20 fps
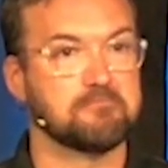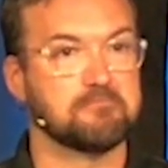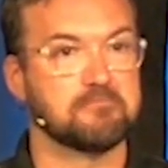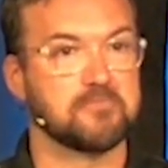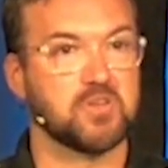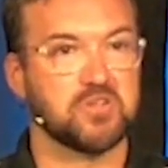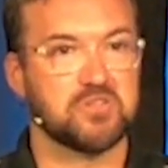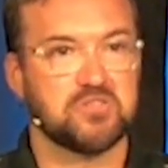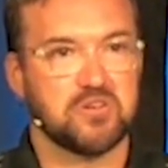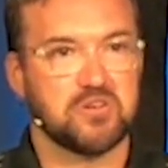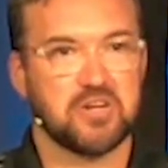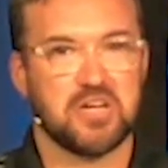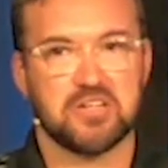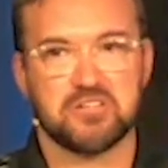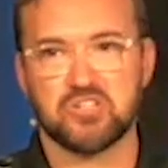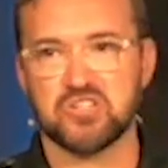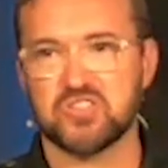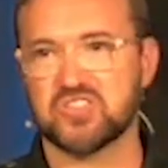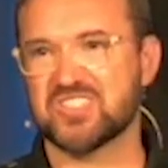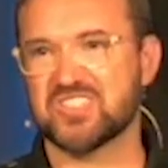They're not
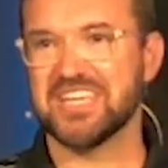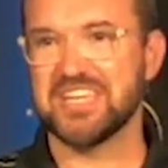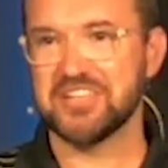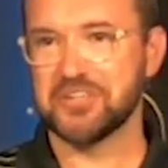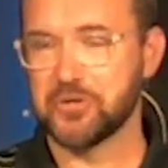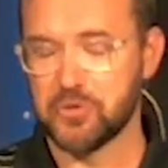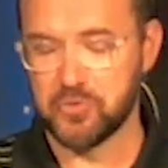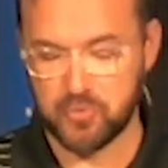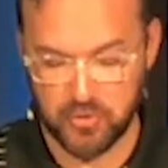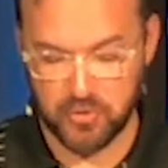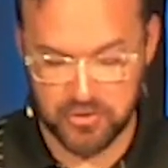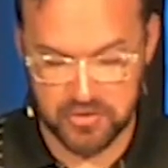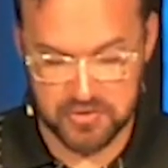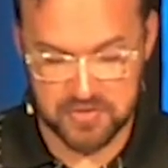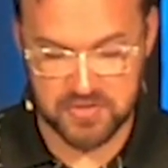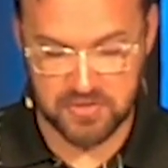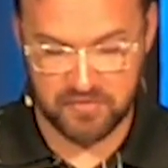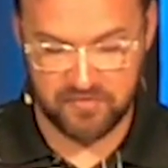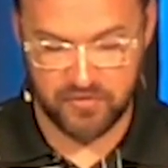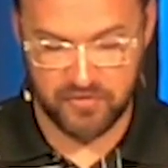just standard
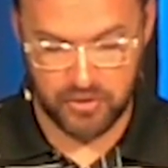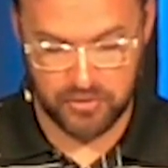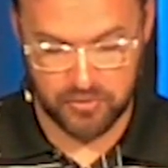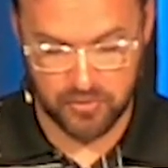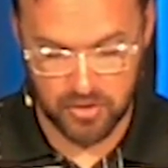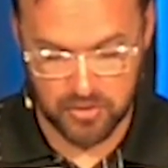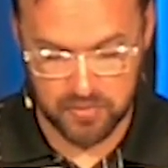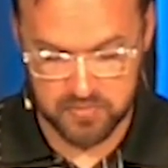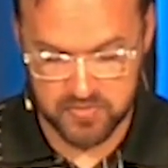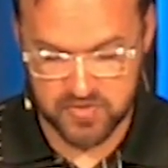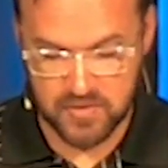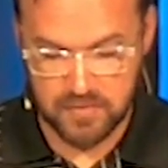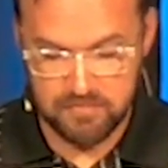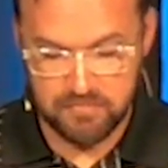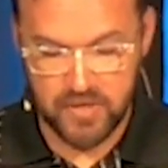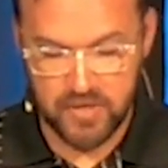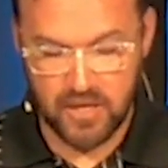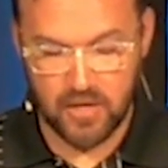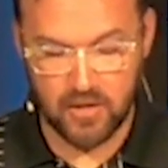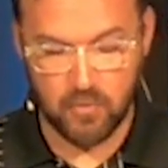words for groups.
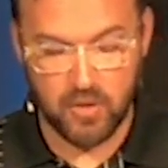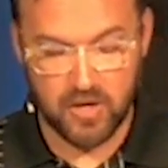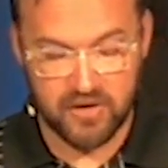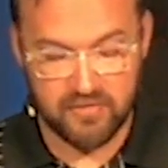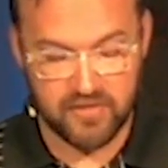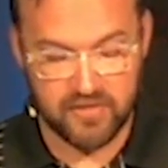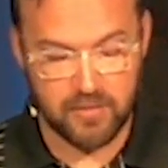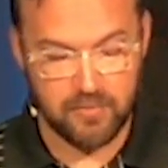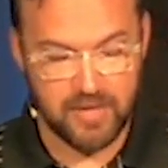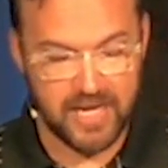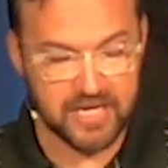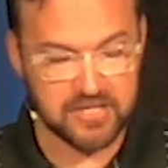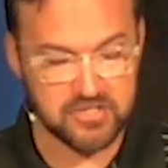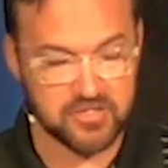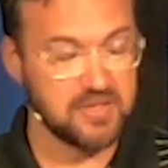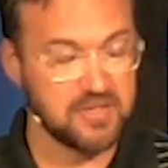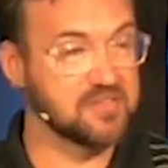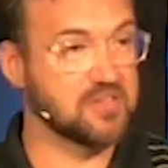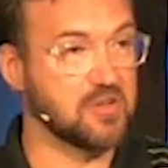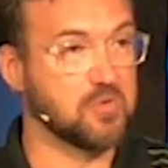One of them
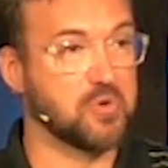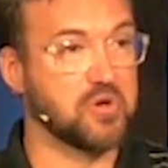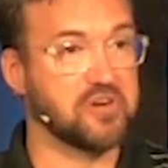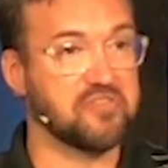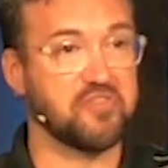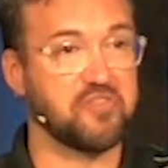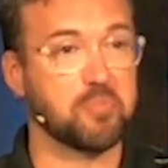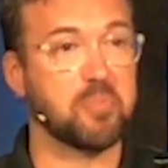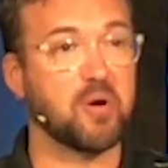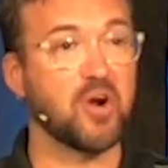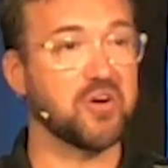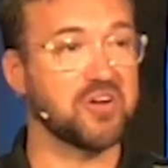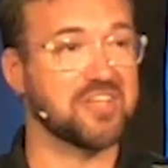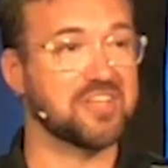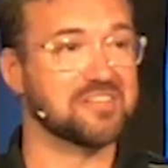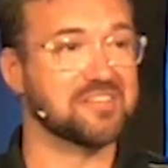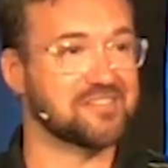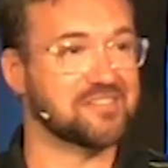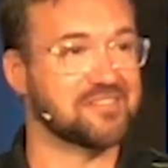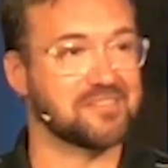actually is a word for
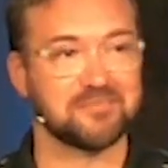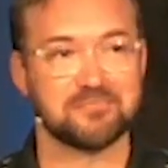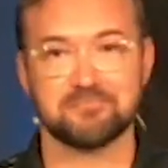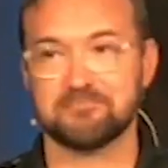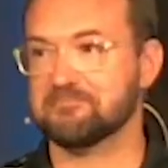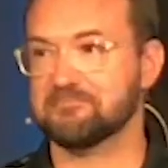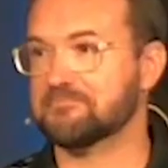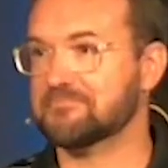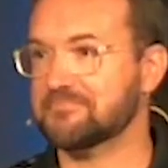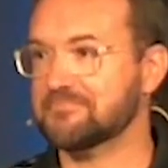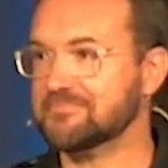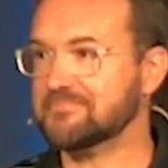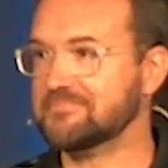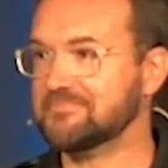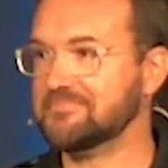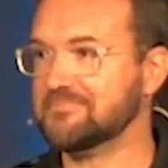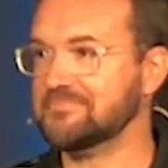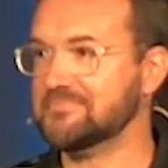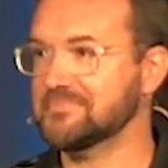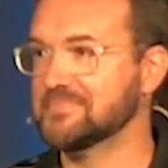parties.
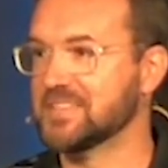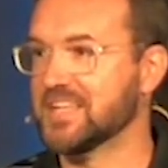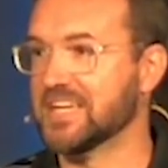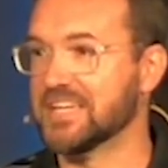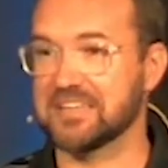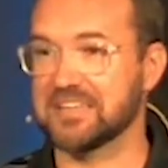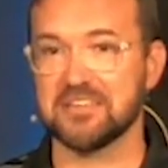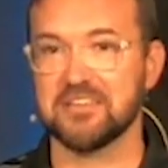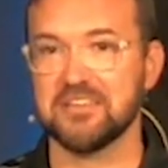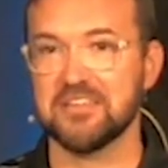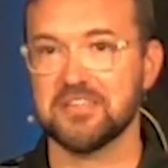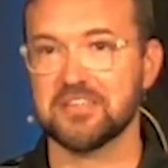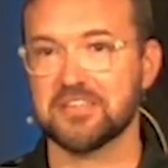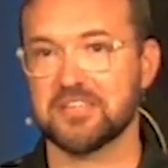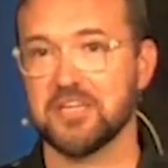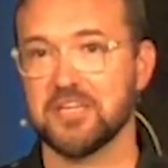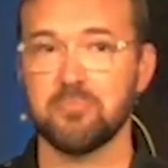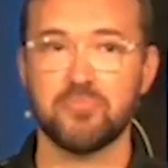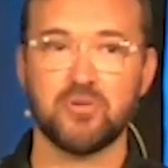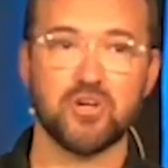Like,
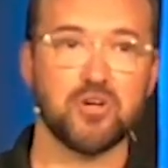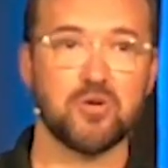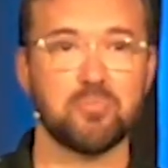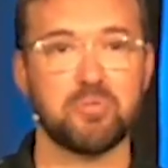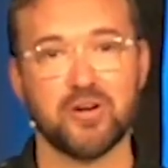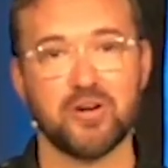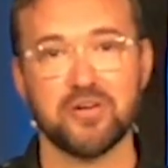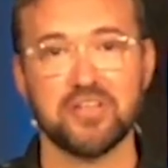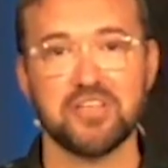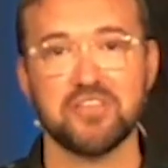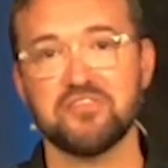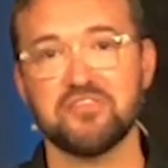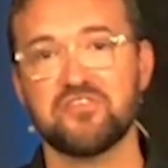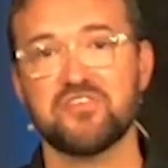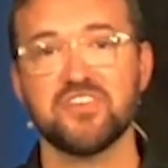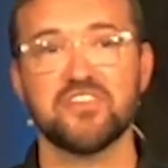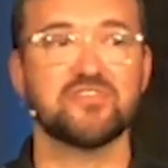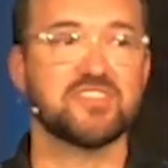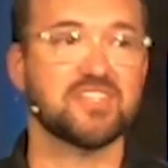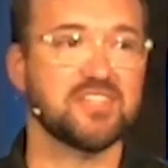Kimbrough, party of
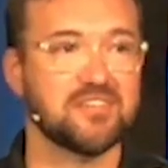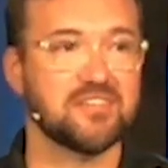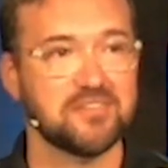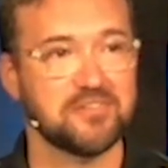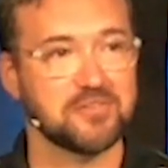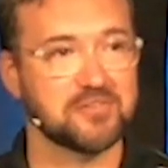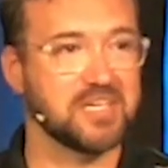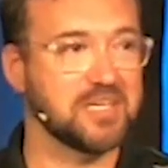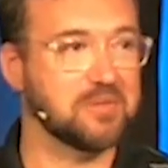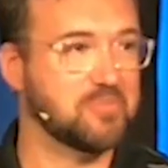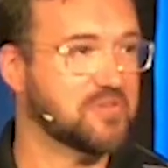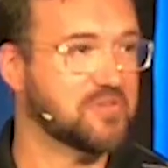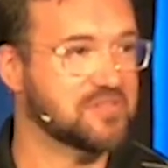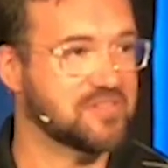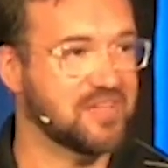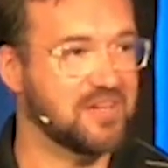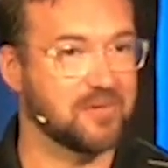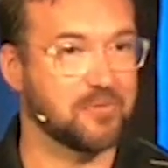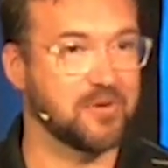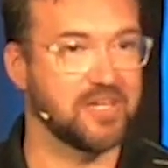50, your table's
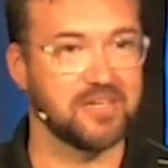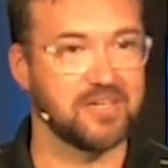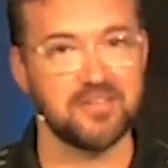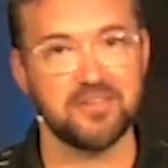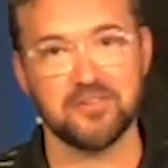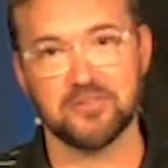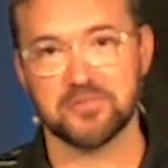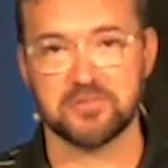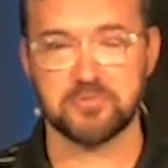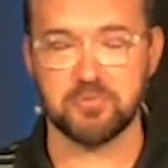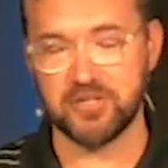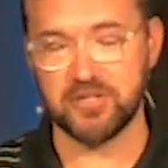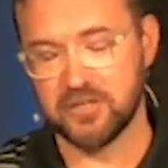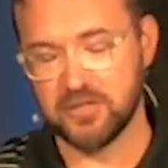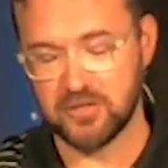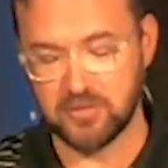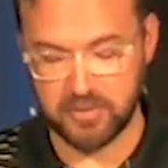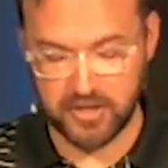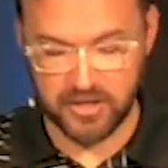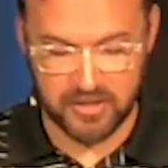now ready, or Spring
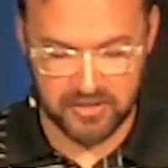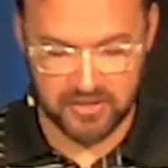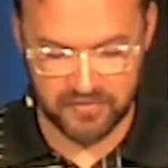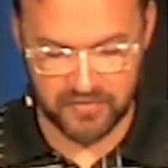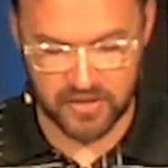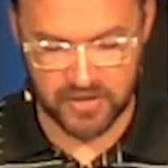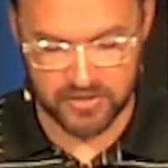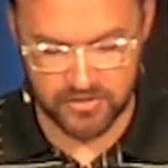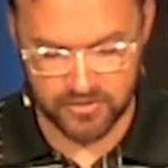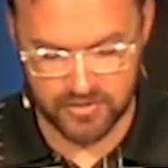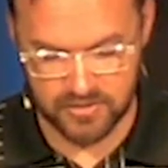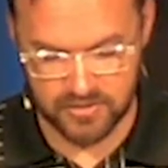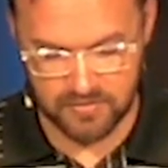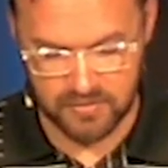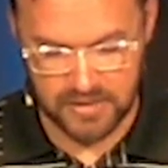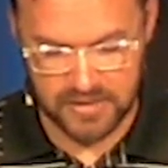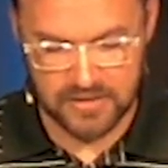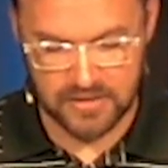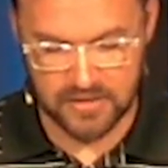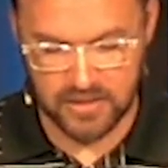Hill, party of 100,
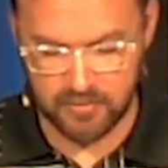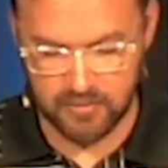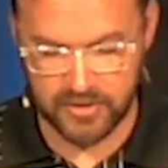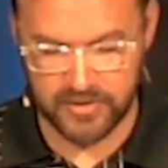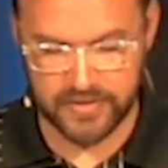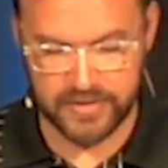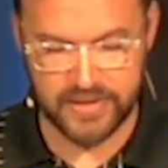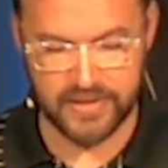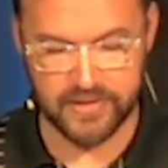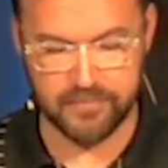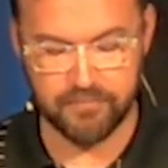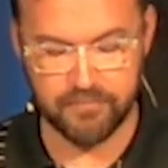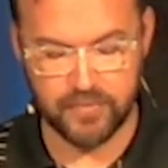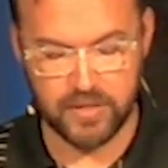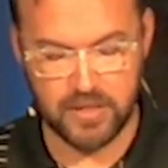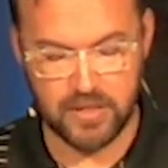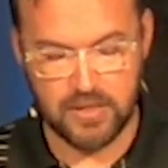come on in.